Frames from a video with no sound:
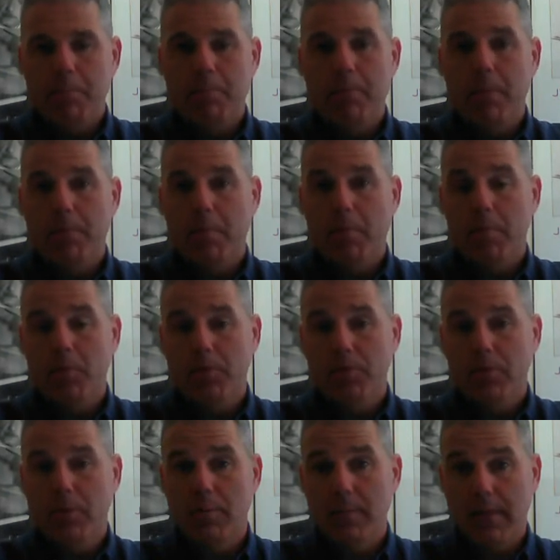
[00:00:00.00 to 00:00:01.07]
the
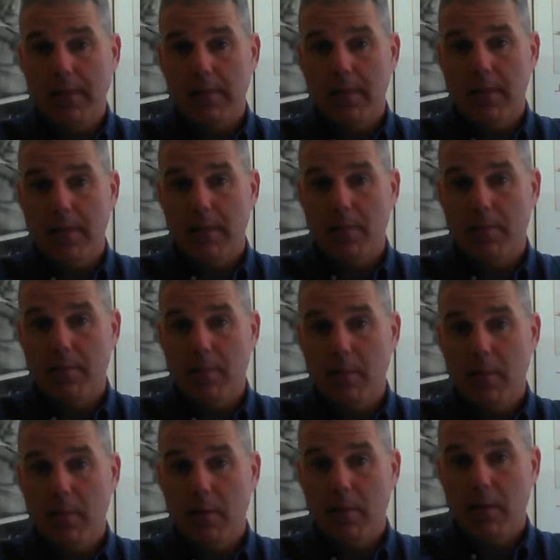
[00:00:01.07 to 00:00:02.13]
promotional mix item
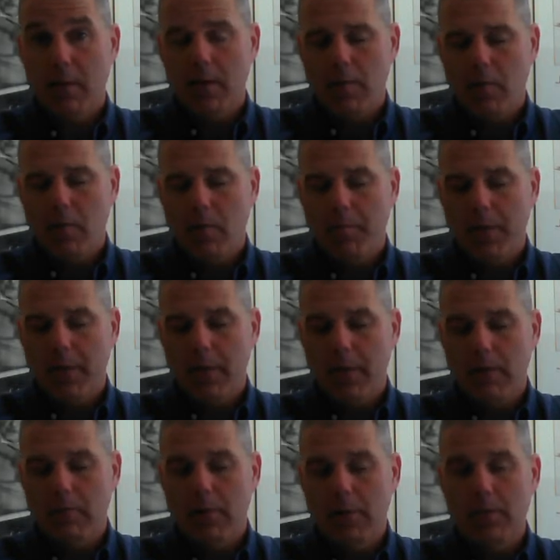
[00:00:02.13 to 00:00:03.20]
would
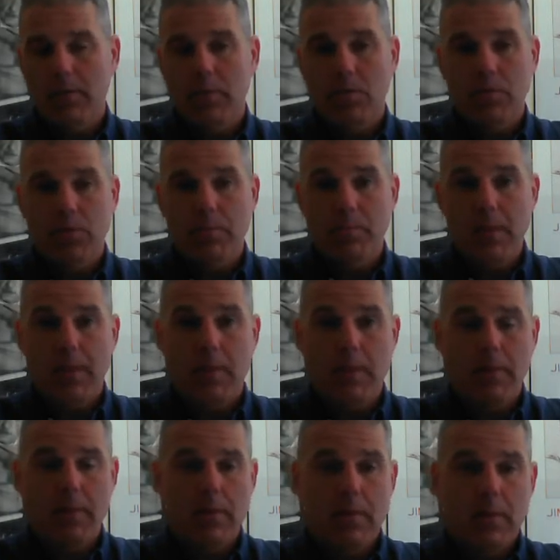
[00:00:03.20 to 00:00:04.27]
be social
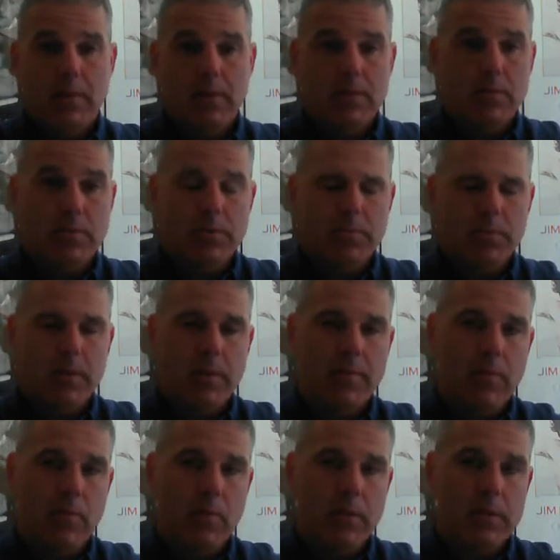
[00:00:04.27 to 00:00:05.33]
media. Social media,
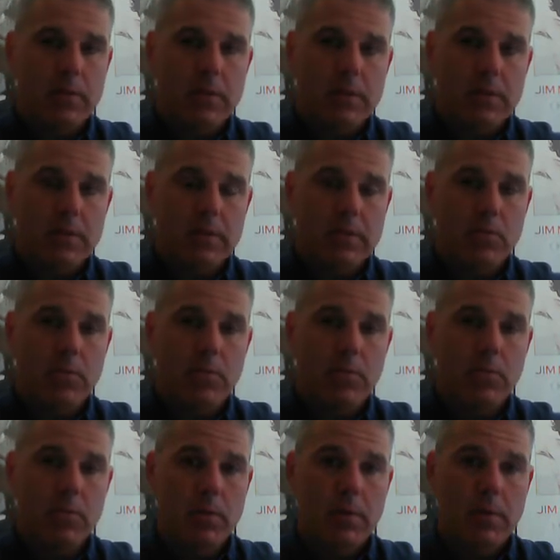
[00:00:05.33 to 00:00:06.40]
of course, is
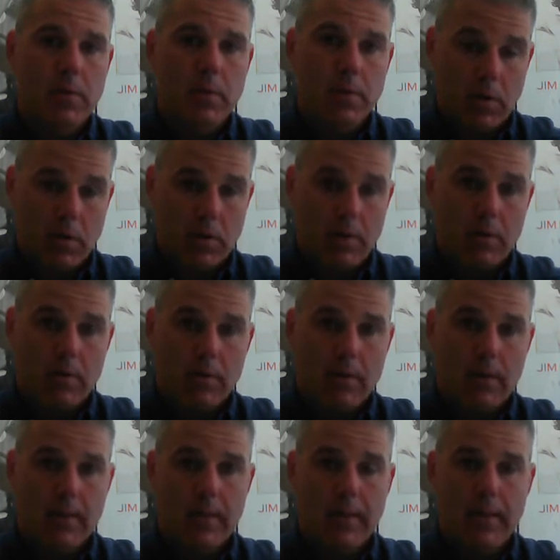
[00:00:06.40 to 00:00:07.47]
newer,
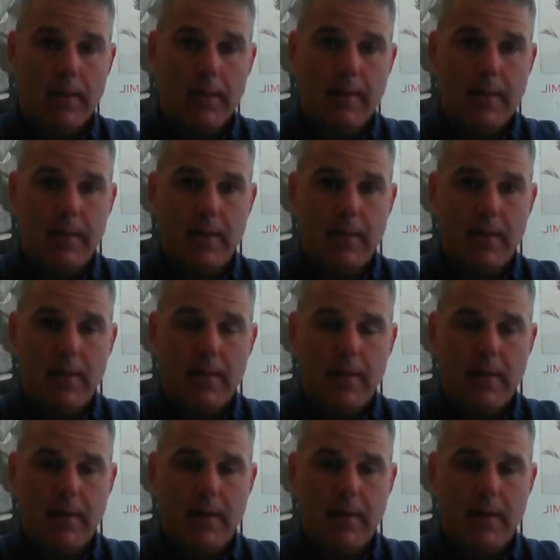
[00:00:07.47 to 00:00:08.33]
and